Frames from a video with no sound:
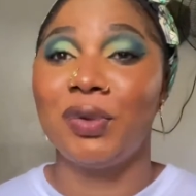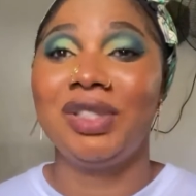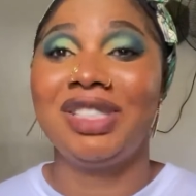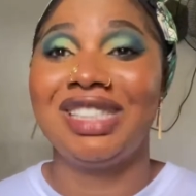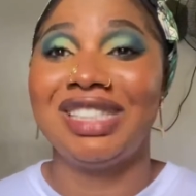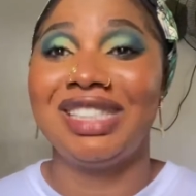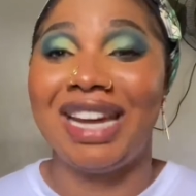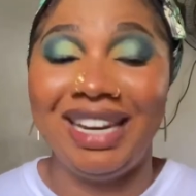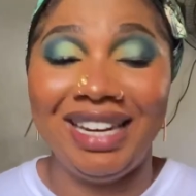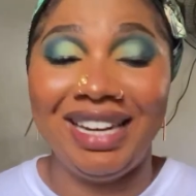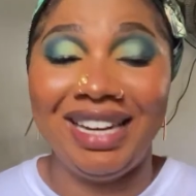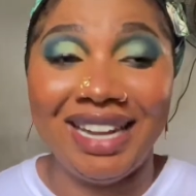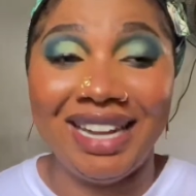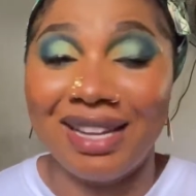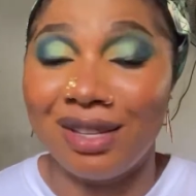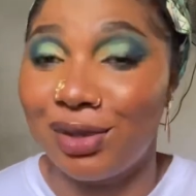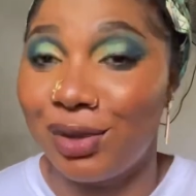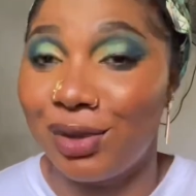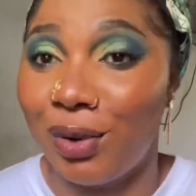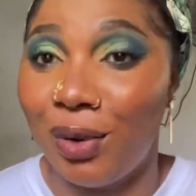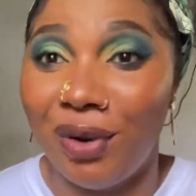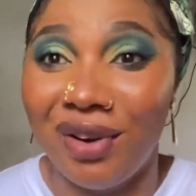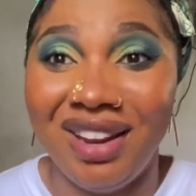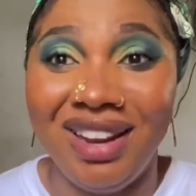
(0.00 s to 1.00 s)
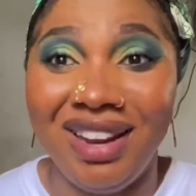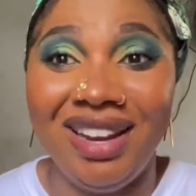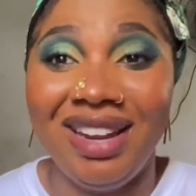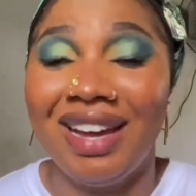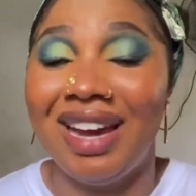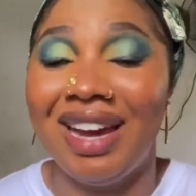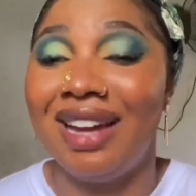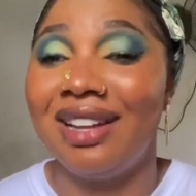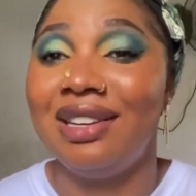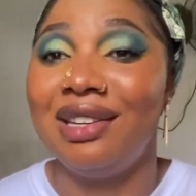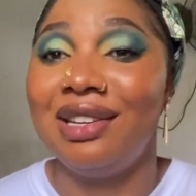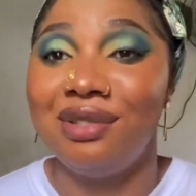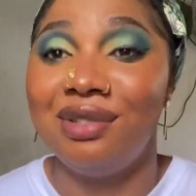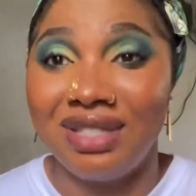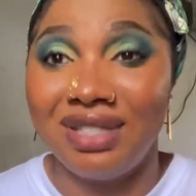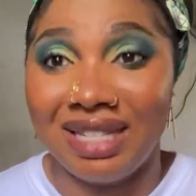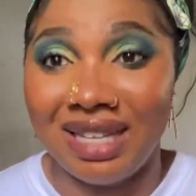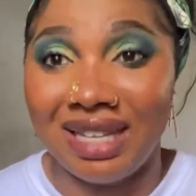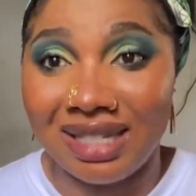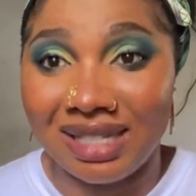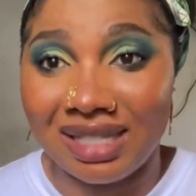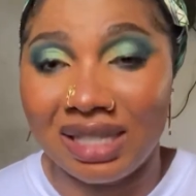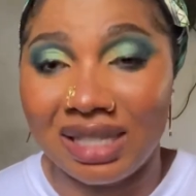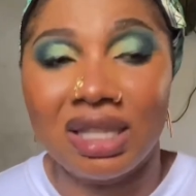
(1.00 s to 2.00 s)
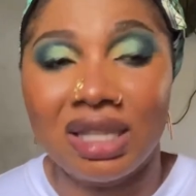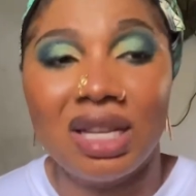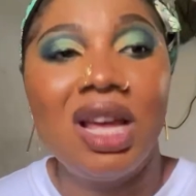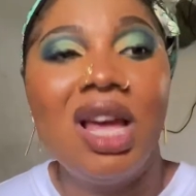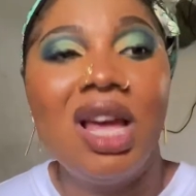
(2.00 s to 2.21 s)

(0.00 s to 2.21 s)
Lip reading: shiny and so oily and irritating.